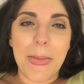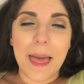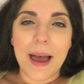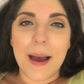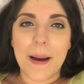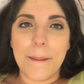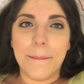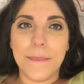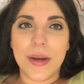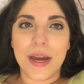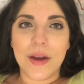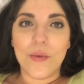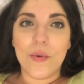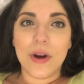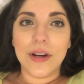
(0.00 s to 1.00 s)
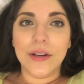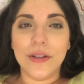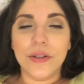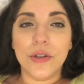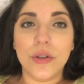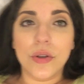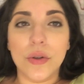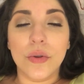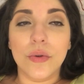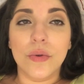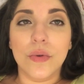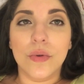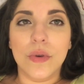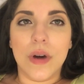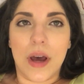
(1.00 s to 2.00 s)
Um, but I wanted
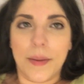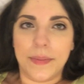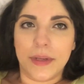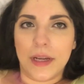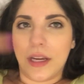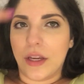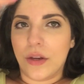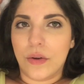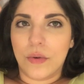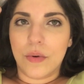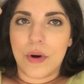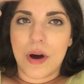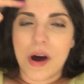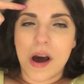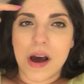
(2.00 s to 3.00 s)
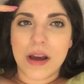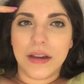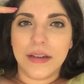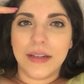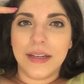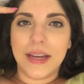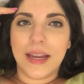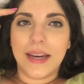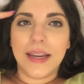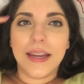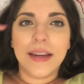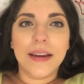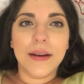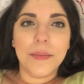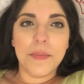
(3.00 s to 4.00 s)
to update you on
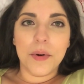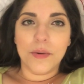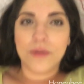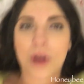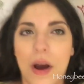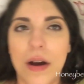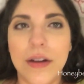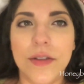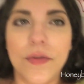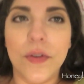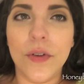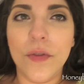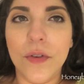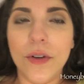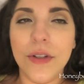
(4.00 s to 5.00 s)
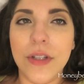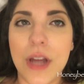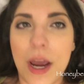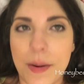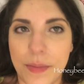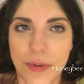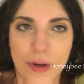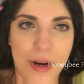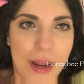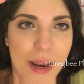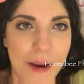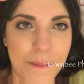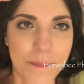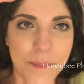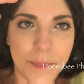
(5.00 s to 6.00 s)
getting Botox for the first time
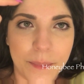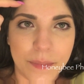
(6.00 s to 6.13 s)
today.